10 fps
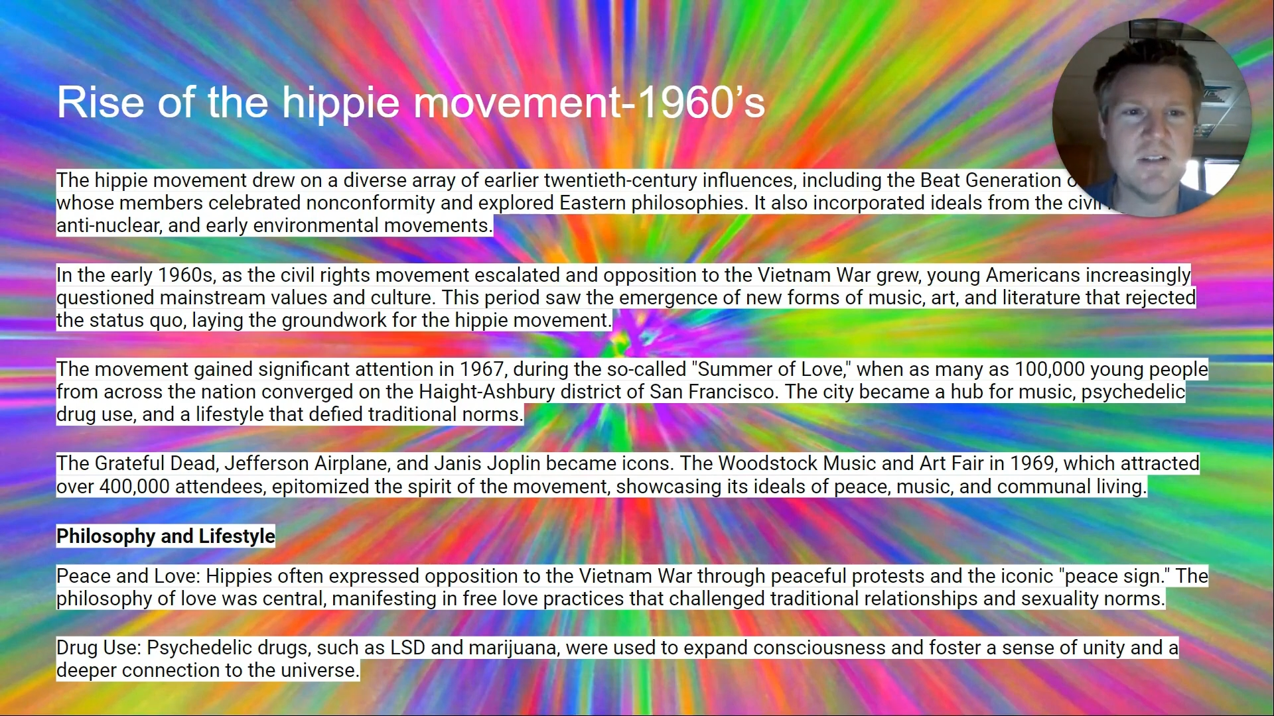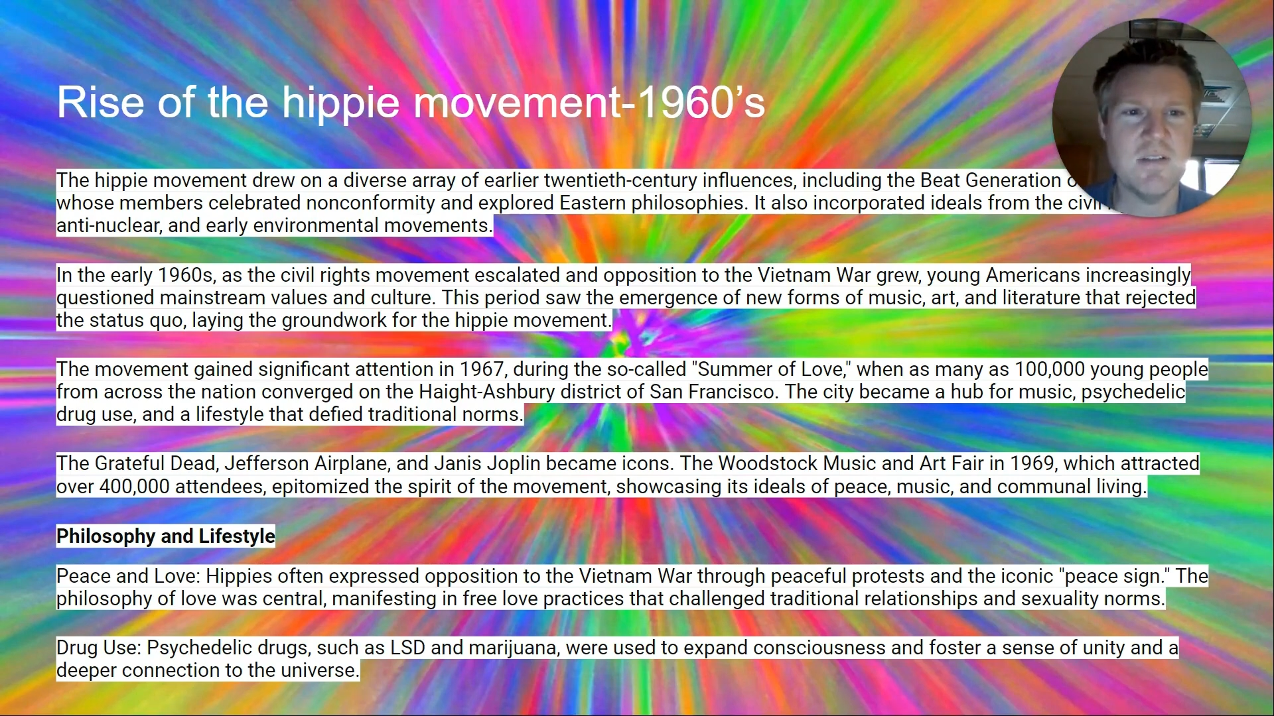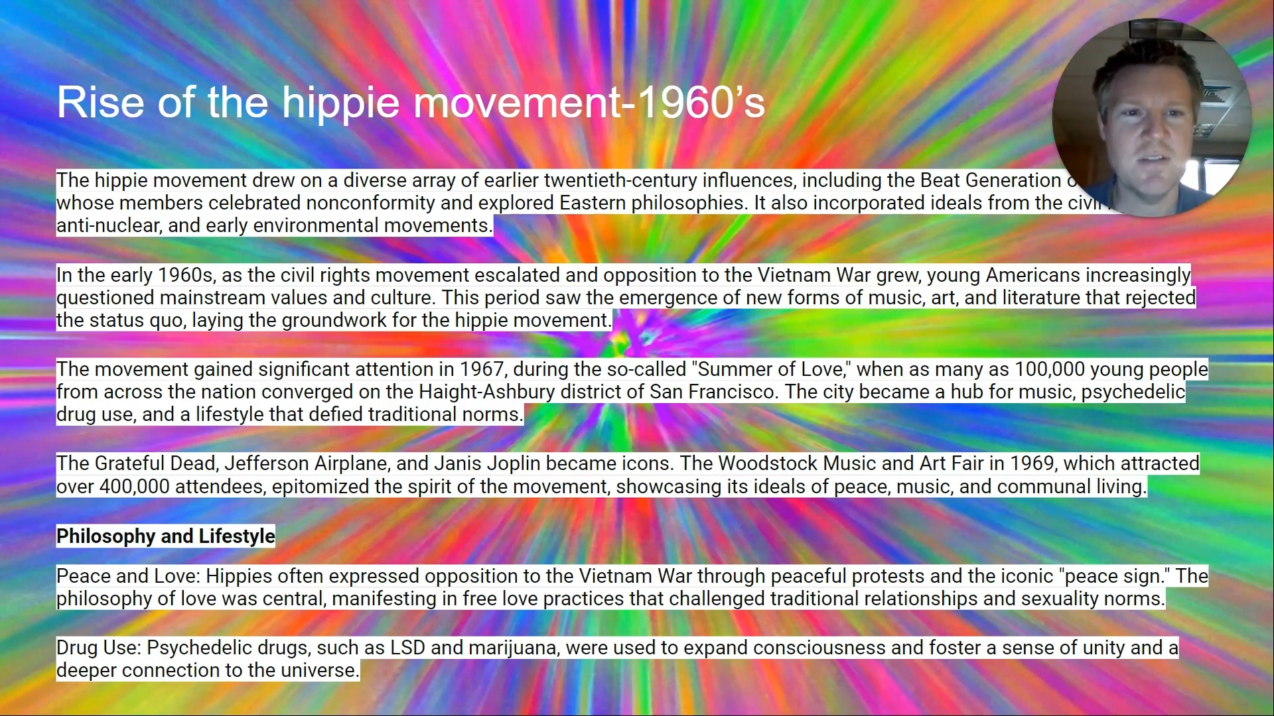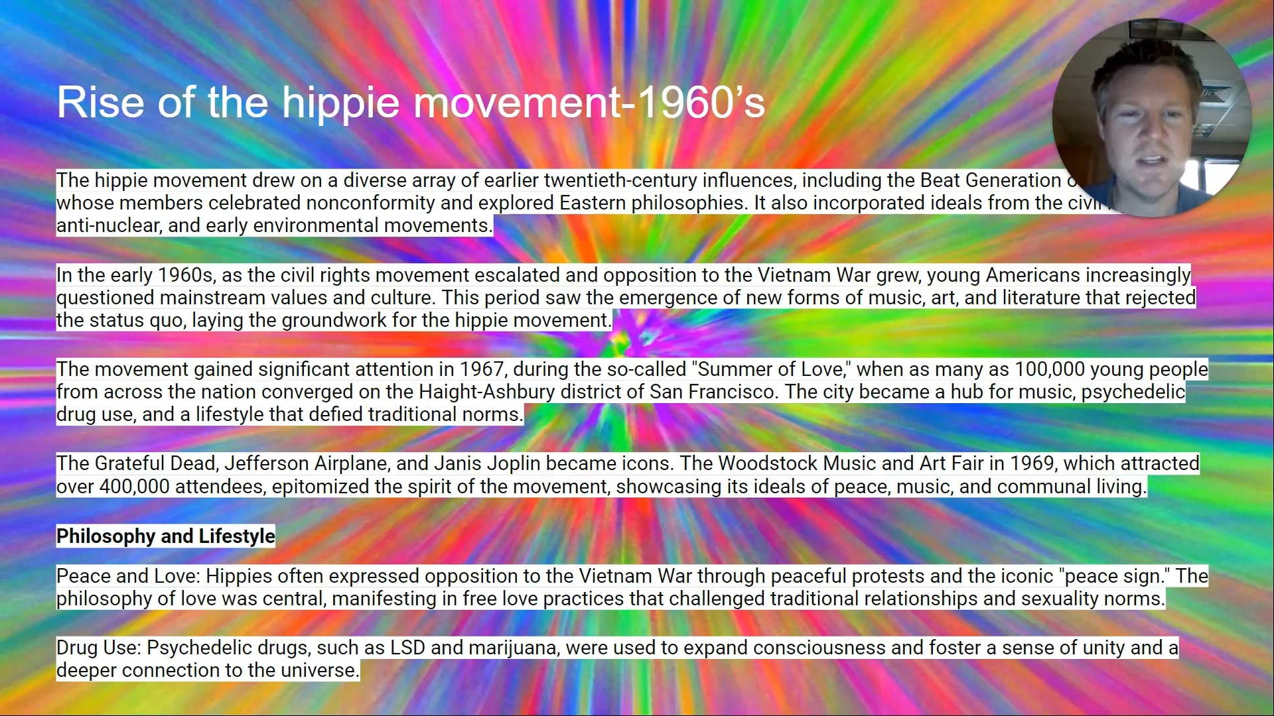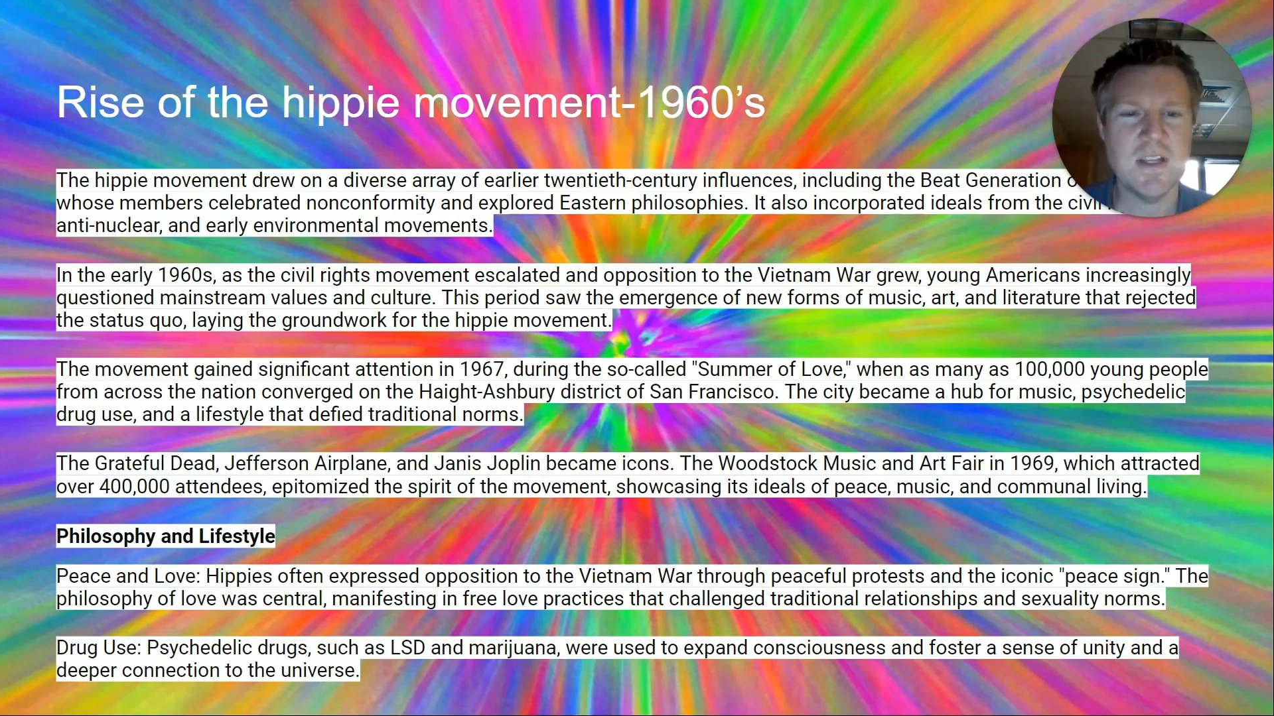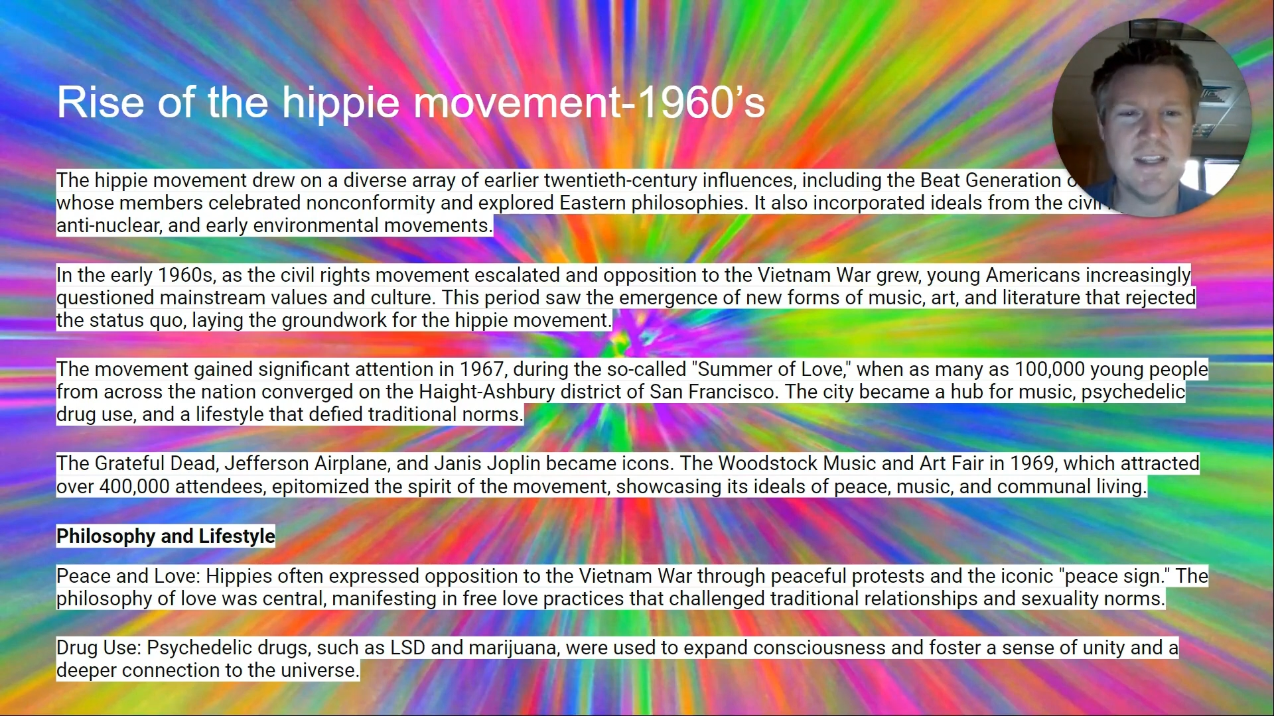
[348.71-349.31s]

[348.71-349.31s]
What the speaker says: however they could